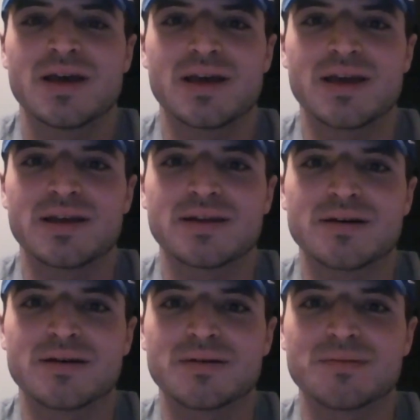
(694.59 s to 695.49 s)

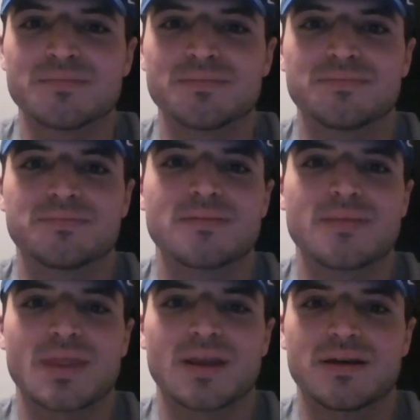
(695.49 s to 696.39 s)
And
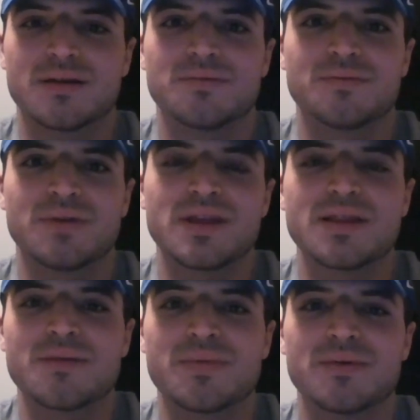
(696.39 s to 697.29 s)
really
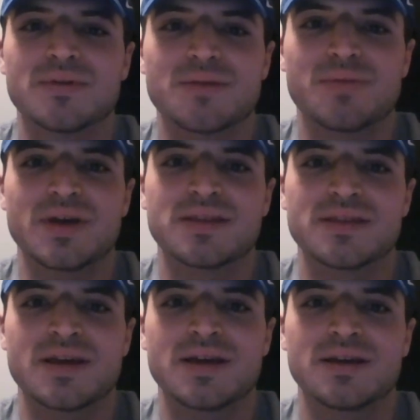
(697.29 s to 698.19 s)
the big
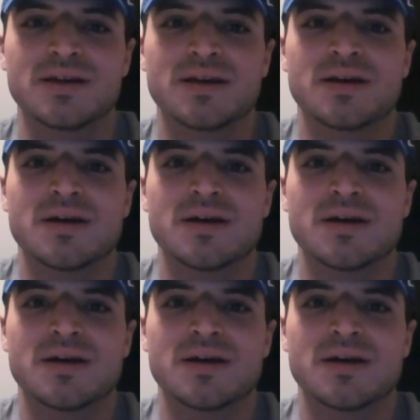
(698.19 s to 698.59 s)
thing